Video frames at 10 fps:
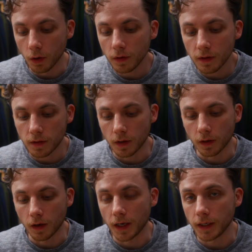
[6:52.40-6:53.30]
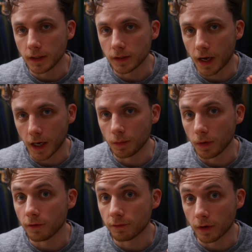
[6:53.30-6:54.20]
only thing I need to
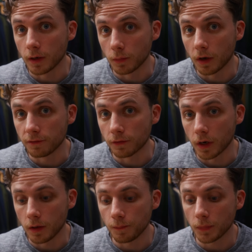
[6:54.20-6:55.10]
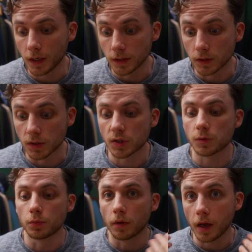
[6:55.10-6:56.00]
animate frame by frame is the
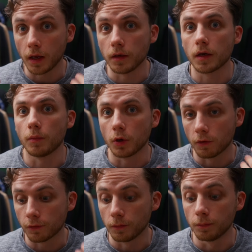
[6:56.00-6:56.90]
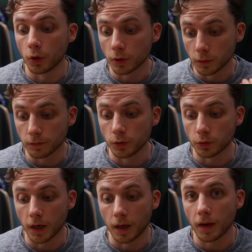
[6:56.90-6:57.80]
spray coming off the bottom of the
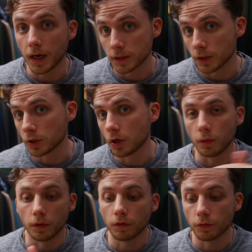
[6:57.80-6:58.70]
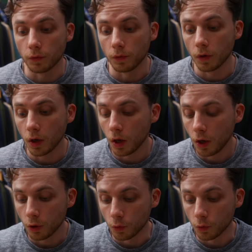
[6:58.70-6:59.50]
tram as it's going through the